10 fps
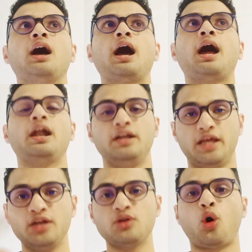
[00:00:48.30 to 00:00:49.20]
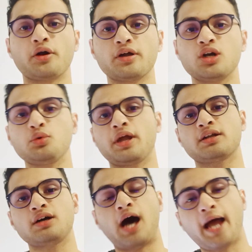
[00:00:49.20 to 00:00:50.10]
And in order to
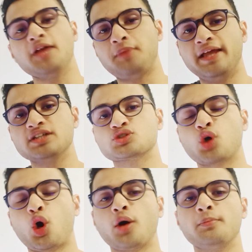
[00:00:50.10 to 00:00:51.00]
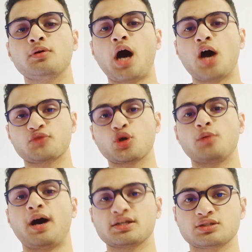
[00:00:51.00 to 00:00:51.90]
get a high paying job after a
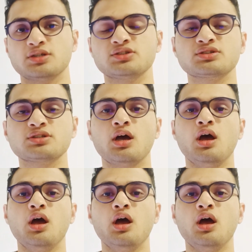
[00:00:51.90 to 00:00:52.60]
master's,